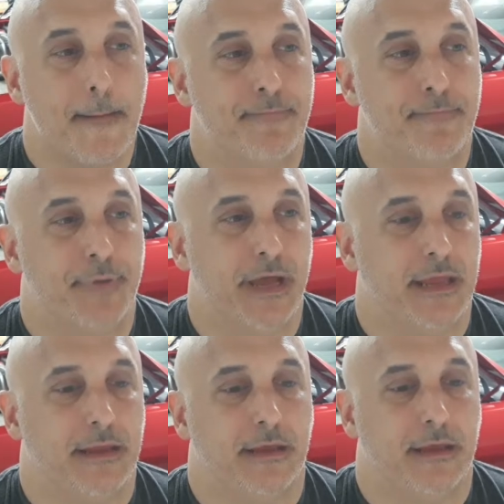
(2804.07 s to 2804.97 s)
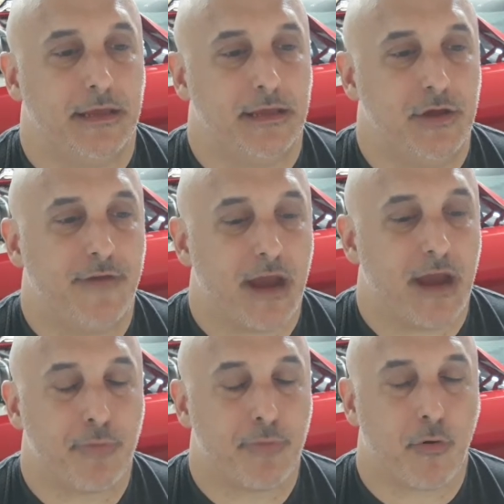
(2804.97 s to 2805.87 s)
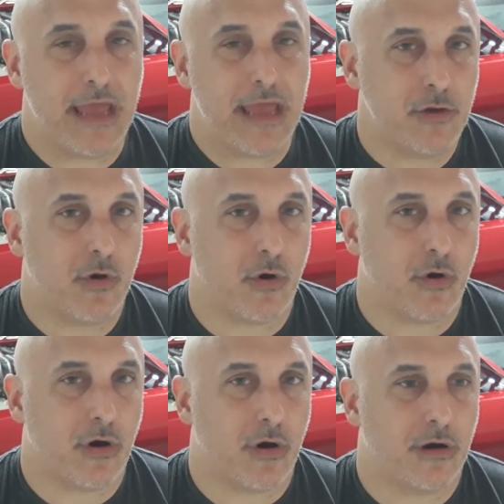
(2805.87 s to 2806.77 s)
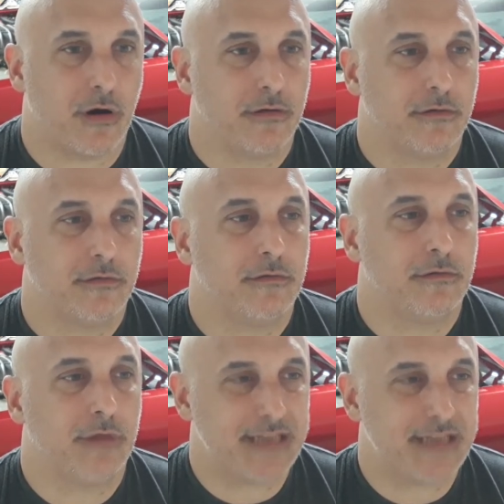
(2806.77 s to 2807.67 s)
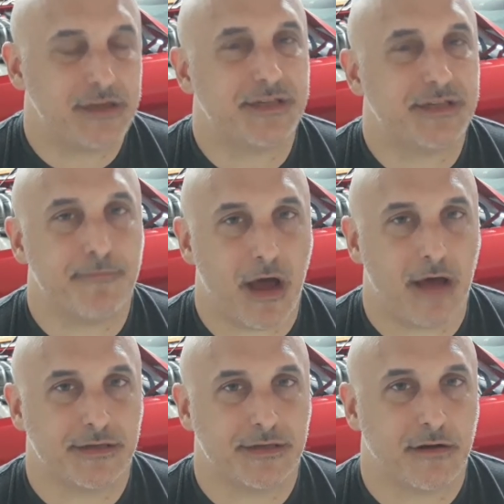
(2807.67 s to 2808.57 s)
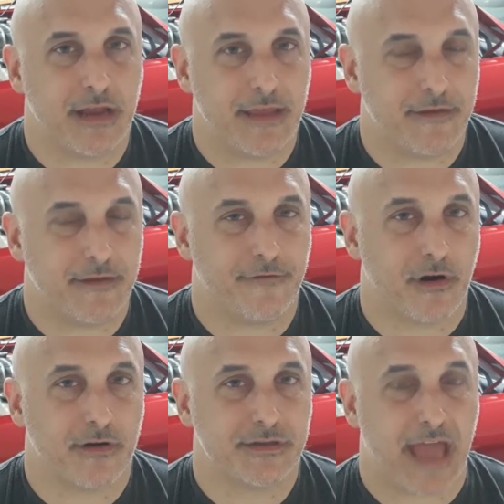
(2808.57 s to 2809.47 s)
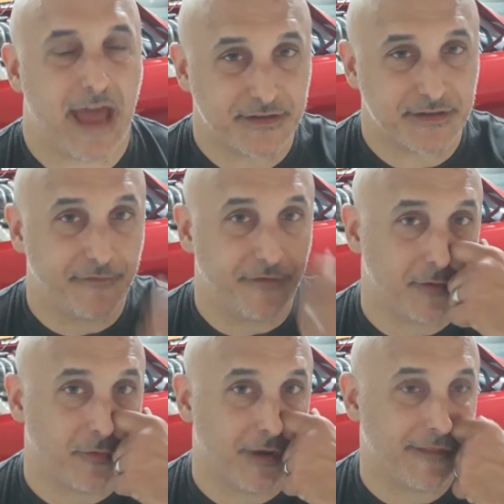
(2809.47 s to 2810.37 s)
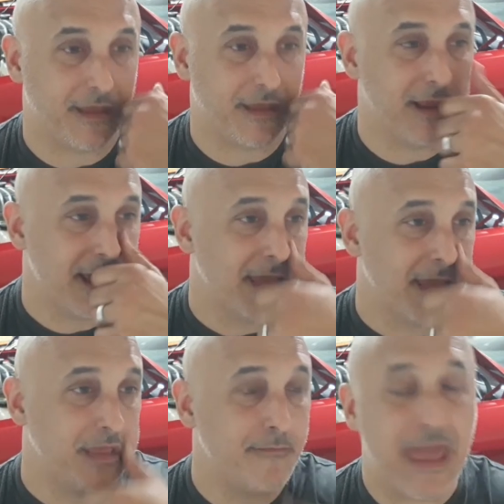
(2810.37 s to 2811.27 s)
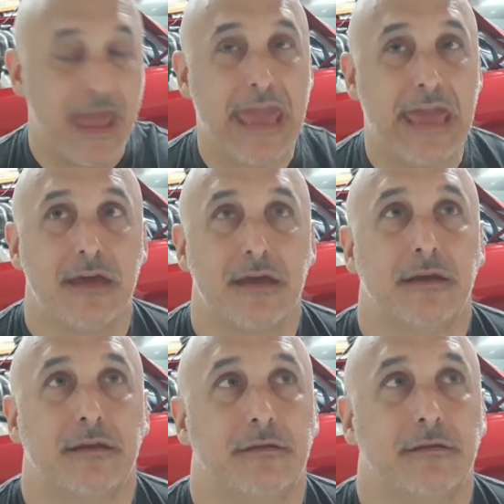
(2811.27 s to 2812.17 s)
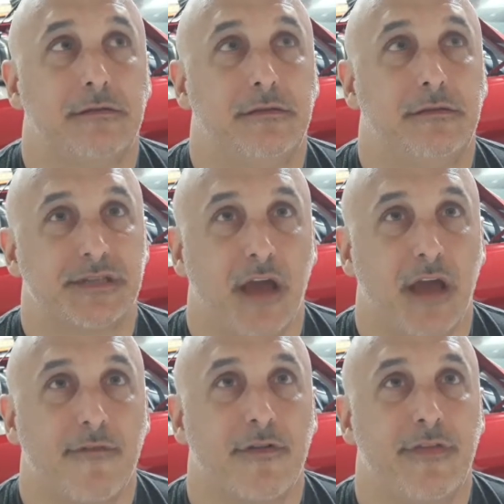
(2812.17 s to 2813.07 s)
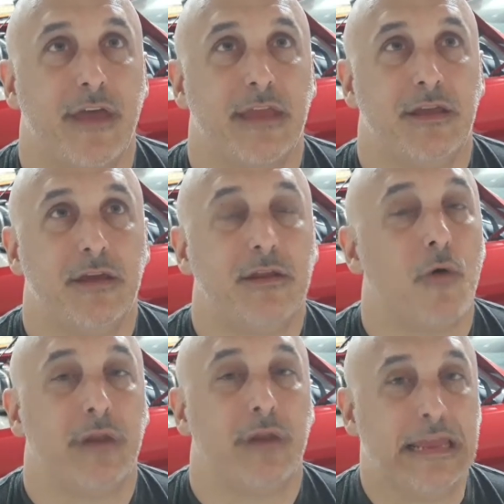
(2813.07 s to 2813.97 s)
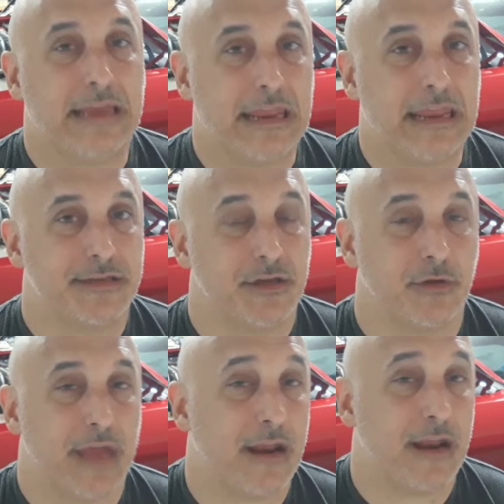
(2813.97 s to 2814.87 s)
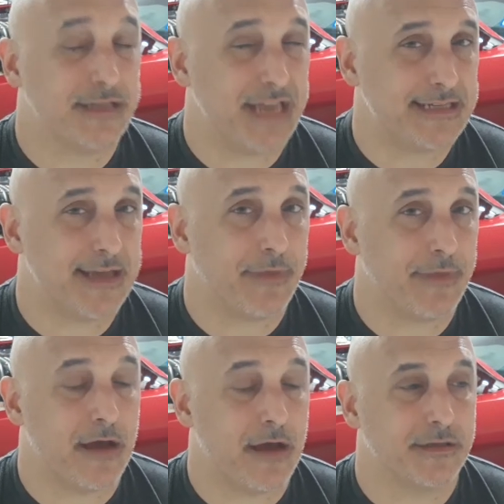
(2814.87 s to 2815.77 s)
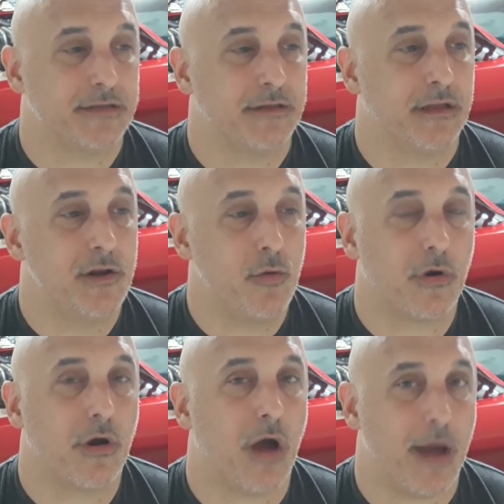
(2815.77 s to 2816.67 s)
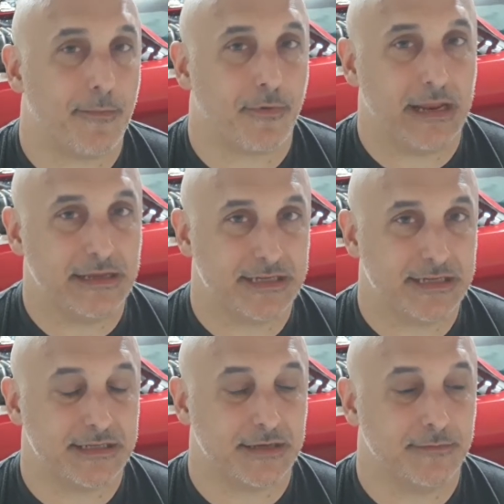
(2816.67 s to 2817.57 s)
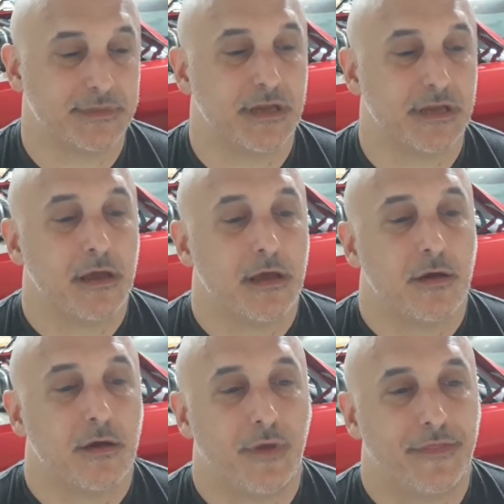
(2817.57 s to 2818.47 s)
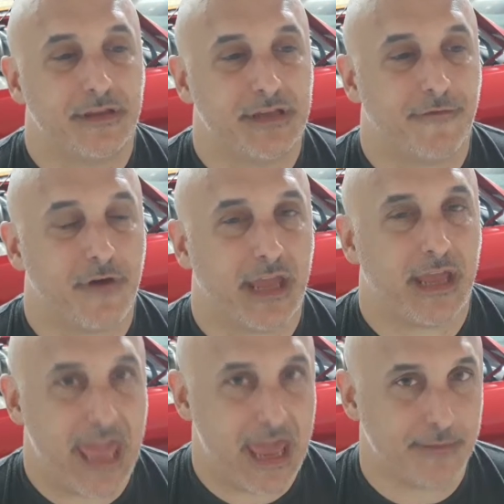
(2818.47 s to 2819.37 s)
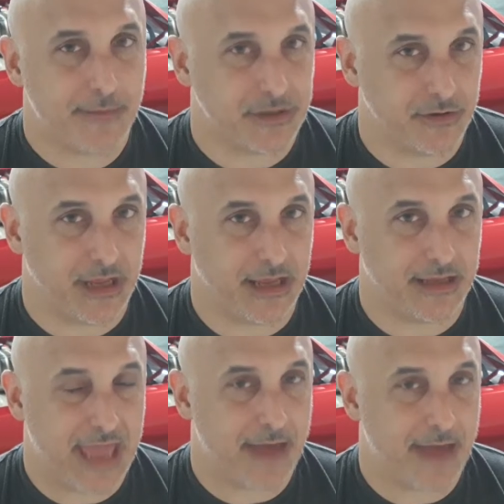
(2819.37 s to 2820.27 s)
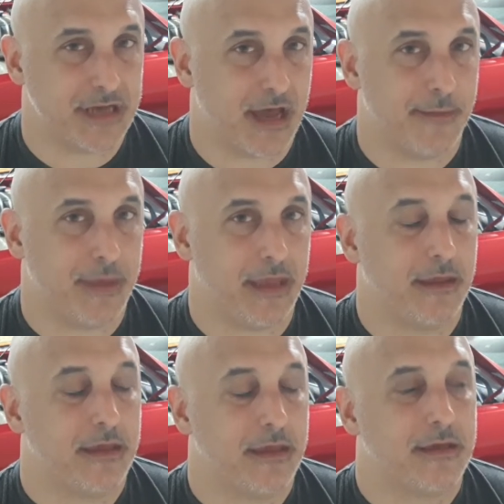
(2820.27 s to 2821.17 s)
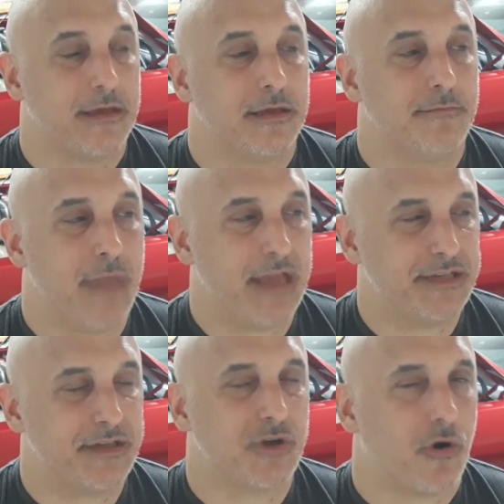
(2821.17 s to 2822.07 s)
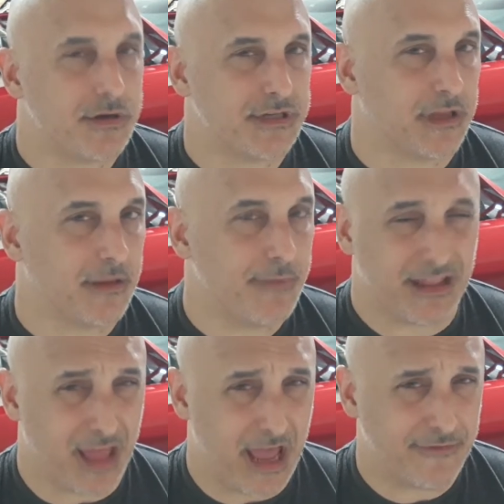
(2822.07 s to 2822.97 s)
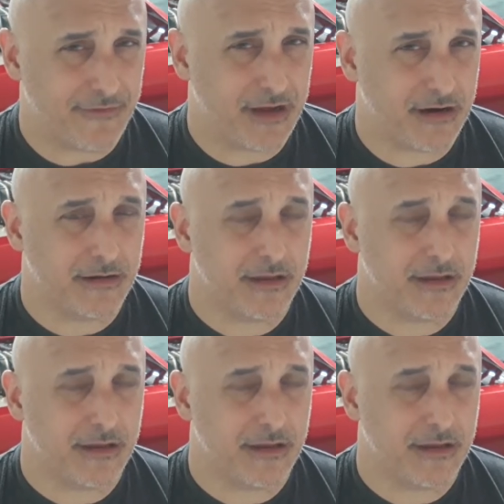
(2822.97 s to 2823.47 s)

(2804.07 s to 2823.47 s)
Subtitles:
But you've got a brand new car. Let's get you some miles underneath you first. Have some fun with it. You may discover that you don't need to get it tuned. And I'll tell you something else. The newer operating systems with the different cam tuning and cam timing makes those cars a little bit livelier.